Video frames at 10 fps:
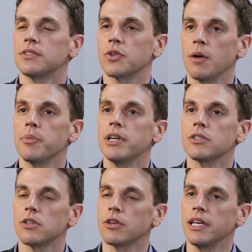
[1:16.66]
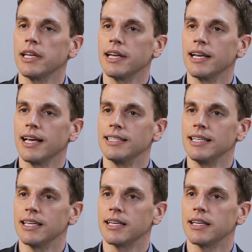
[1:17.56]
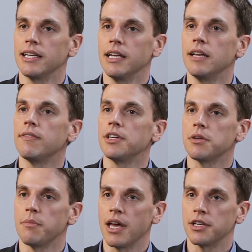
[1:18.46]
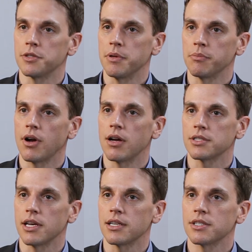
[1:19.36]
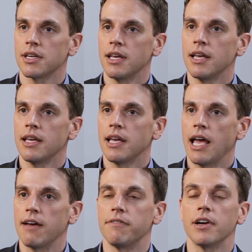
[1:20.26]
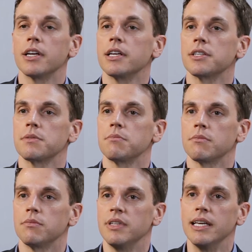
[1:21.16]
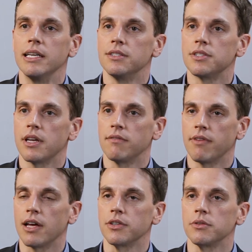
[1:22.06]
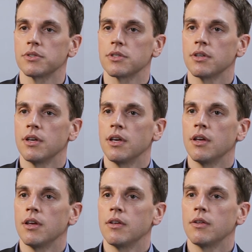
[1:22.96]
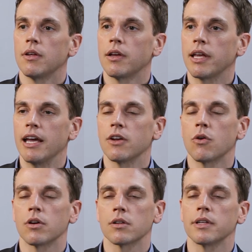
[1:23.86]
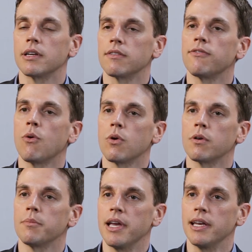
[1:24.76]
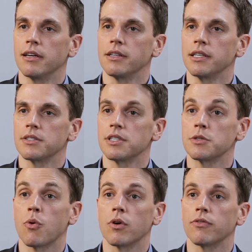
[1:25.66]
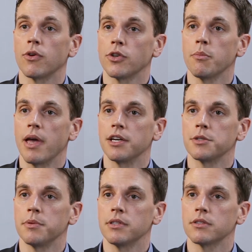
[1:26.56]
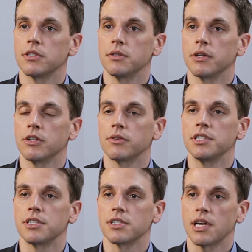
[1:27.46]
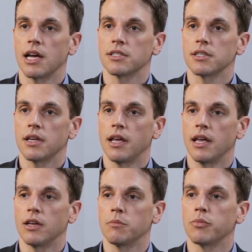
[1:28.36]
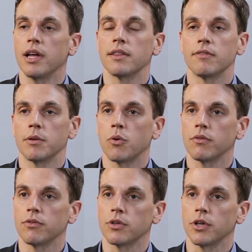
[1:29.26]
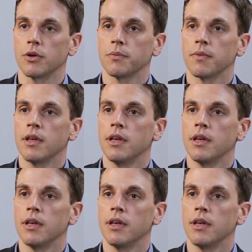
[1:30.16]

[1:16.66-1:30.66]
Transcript: So companies looking at an idea and innovation management process have various needs and values. Categorically, there are 4 main areas. It's portfolio management to increase the size and breadth of their portfolio,